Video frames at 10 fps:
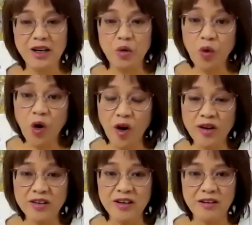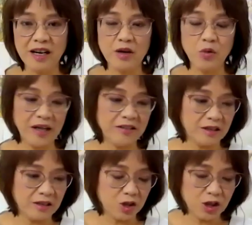an award, like when
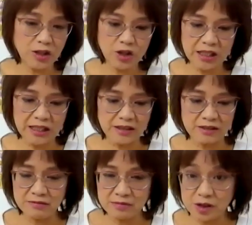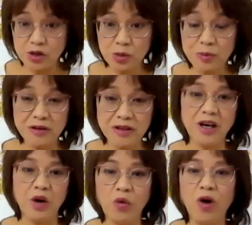the judge is distributing
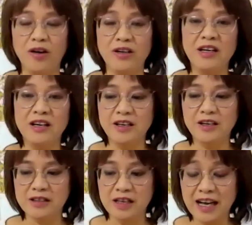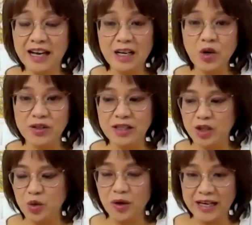the award, the likelihood
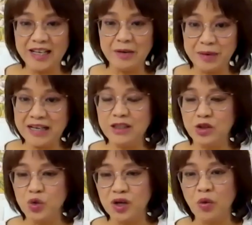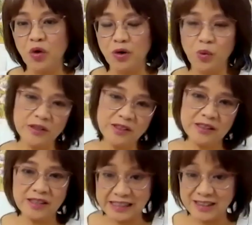that you will get a Peggy Duke Award
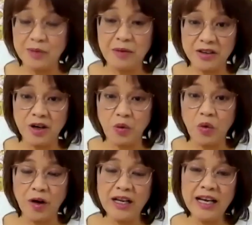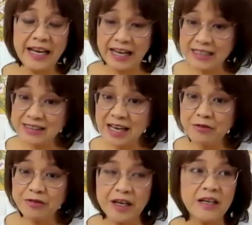versus like some other award. And the
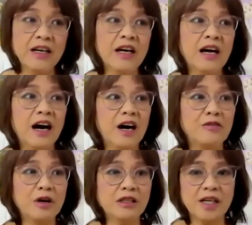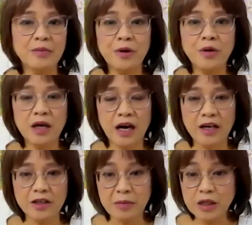same thing, for example,
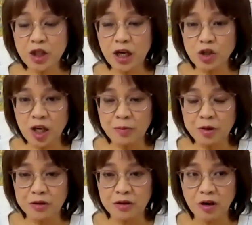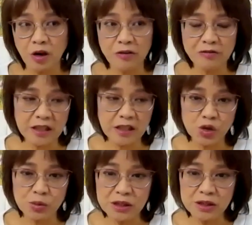the main child chapter of the
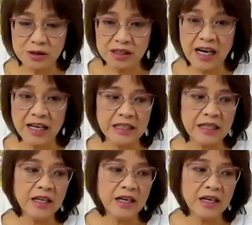Sumi Society